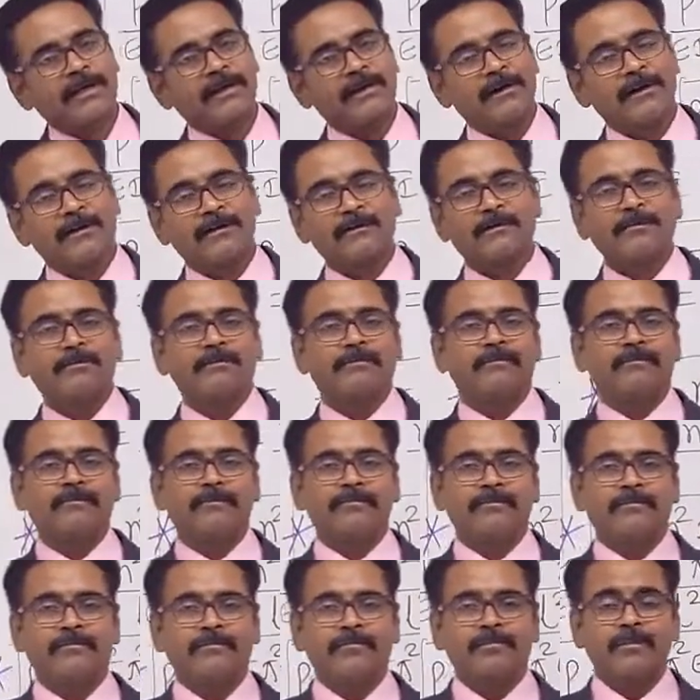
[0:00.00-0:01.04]
column?
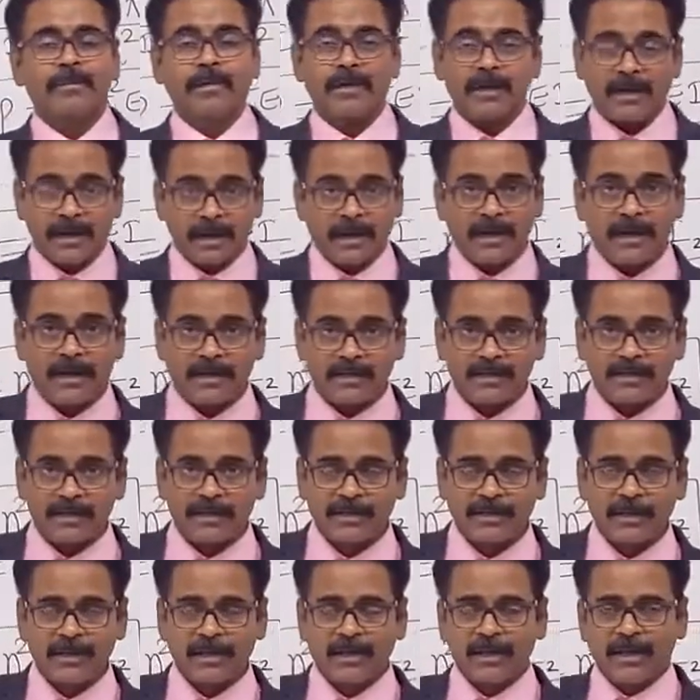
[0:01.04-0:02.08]
They asked,
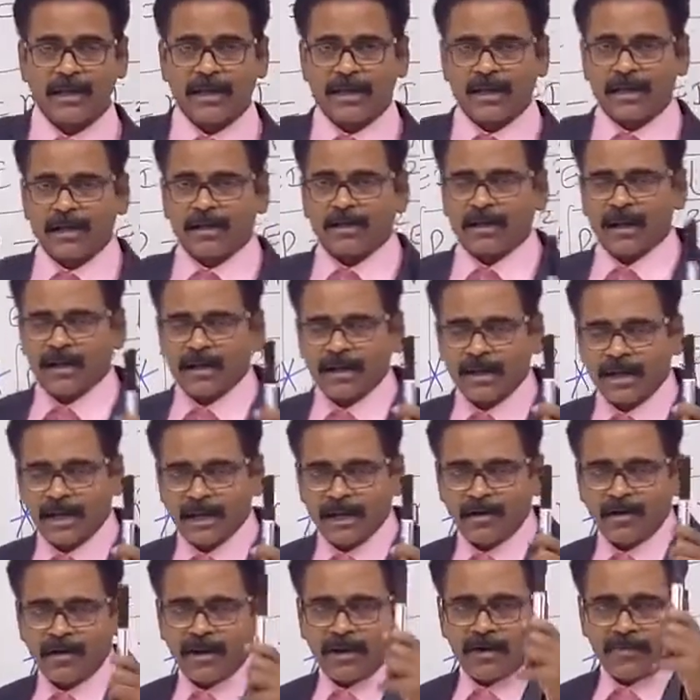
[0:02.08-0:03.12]
critical
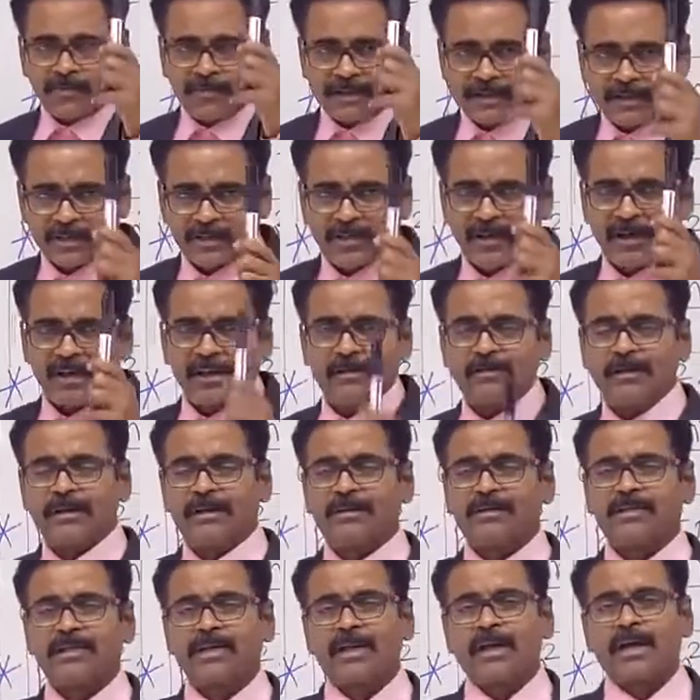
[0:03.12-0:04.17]
load of first column
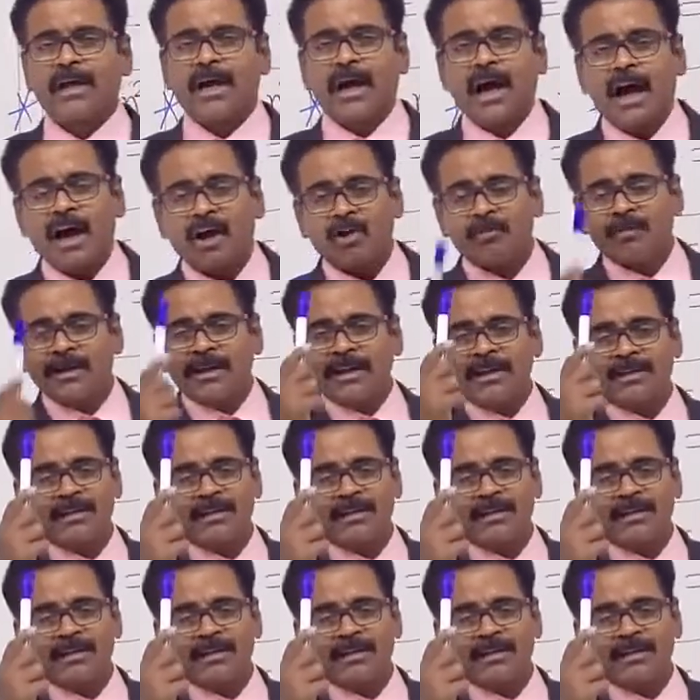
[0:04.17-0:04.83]
is how many